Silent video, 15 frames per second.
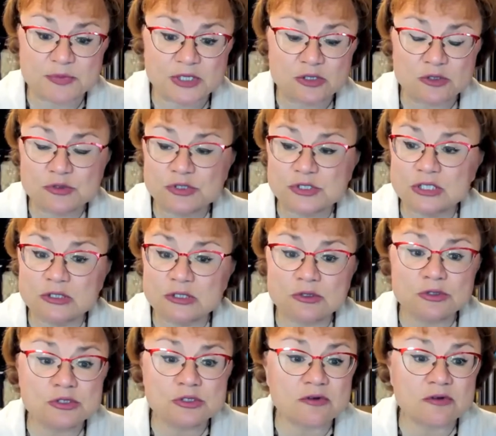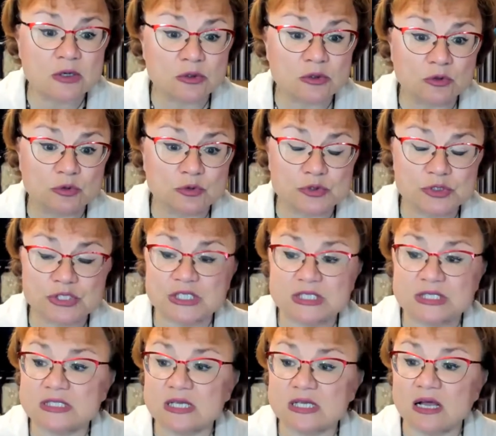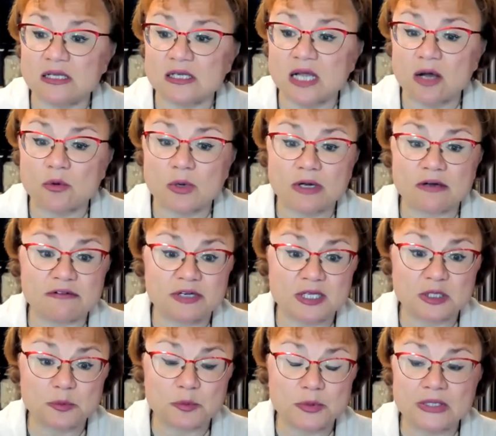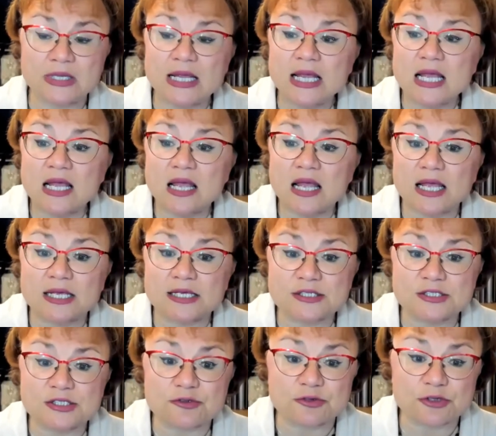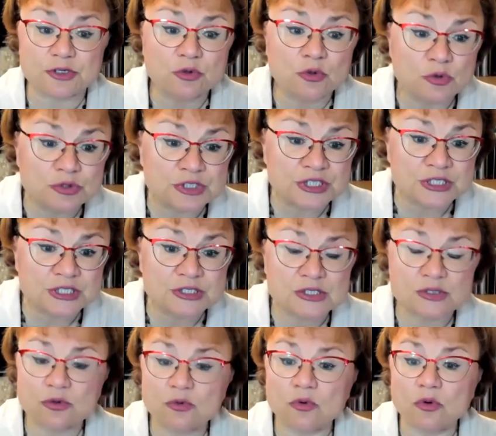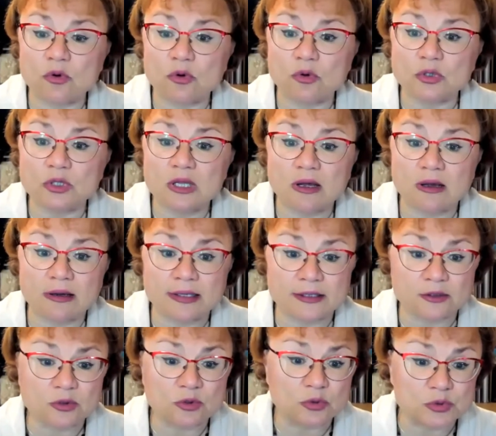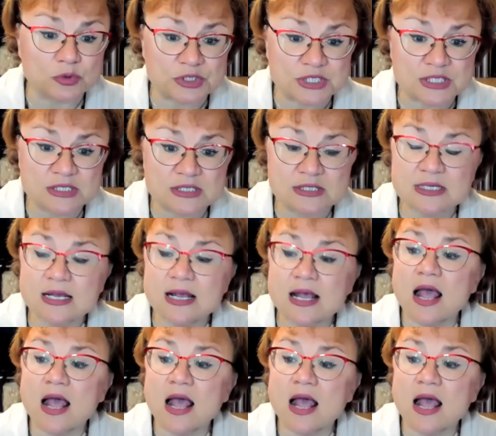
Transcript: because lots of our courses are now available as recordings or online courses,